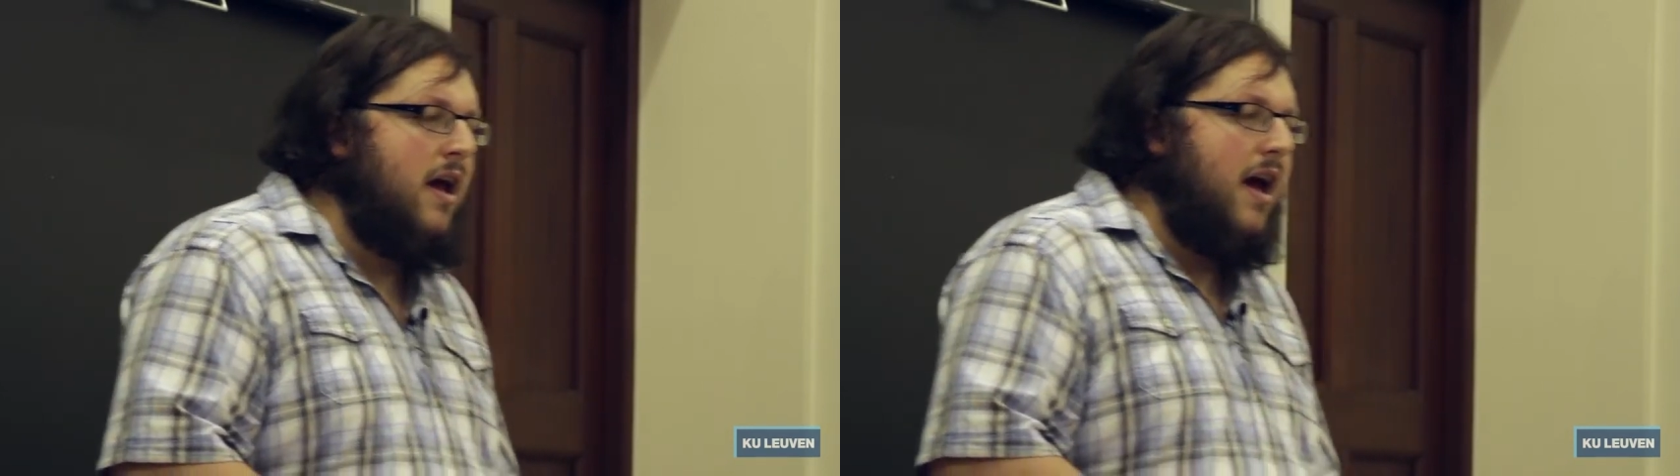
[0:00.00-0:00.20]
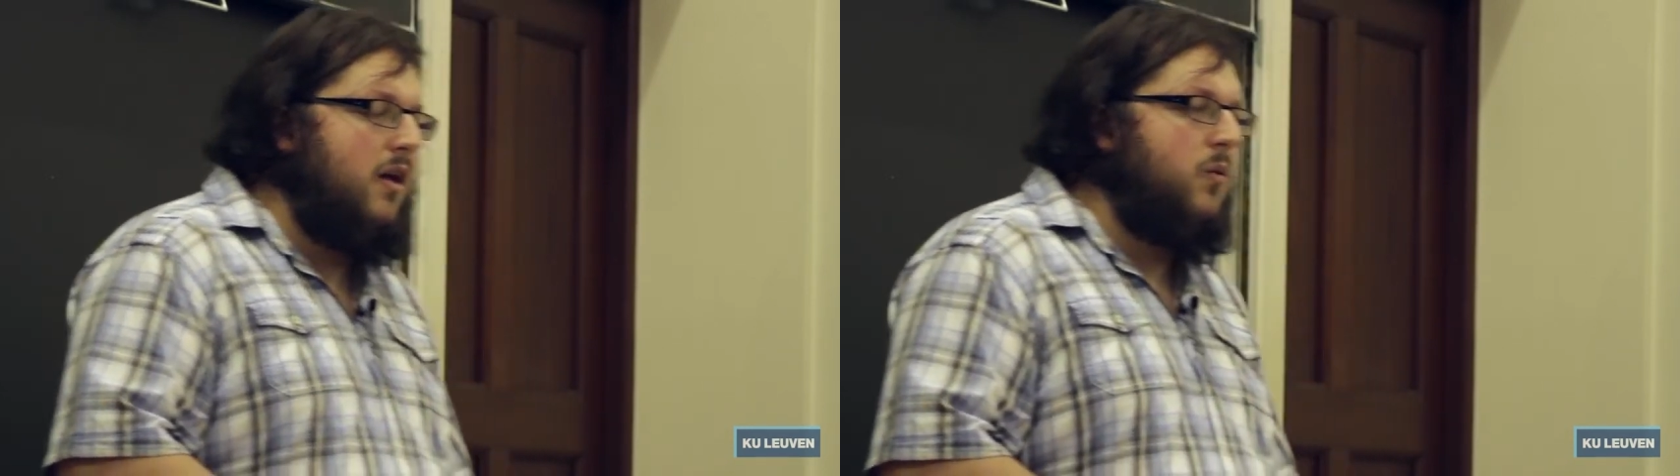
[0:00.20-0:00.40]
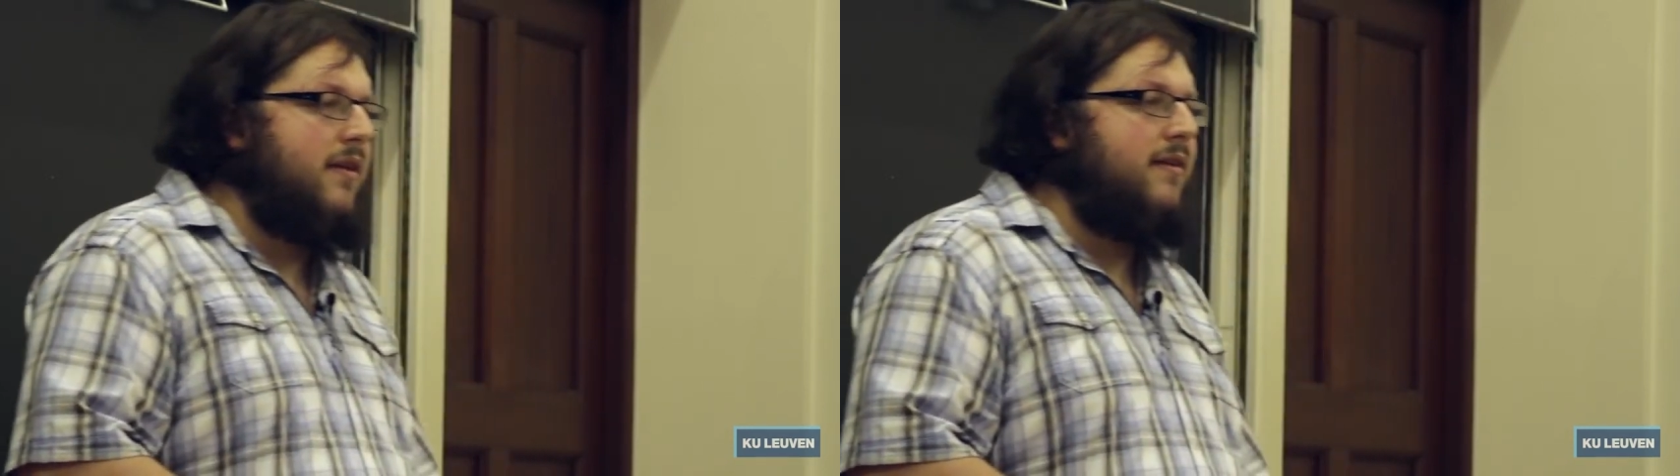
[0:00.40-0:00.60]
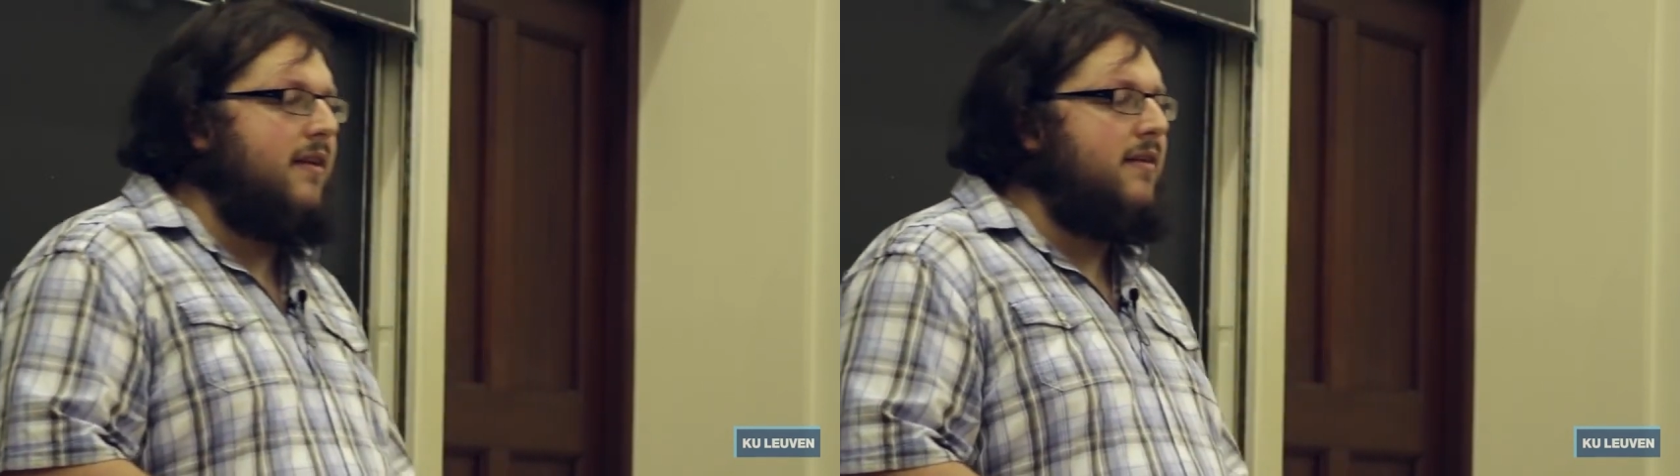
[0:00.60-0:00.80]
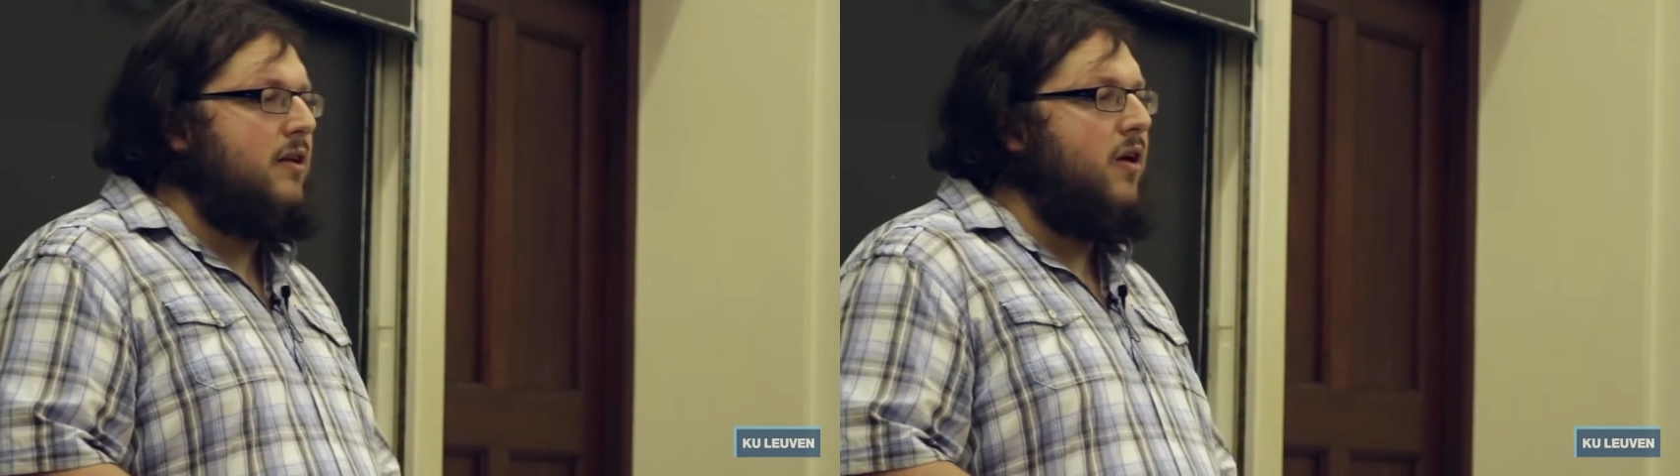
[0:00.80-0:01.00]
And what sets
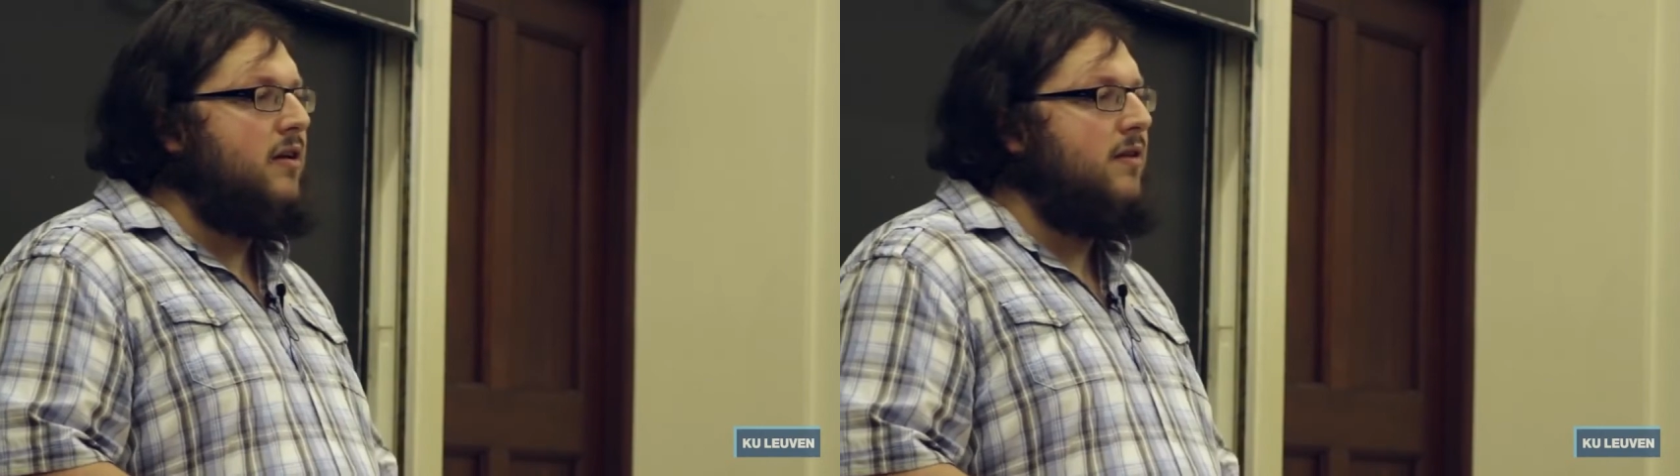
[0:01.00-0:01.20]
deductive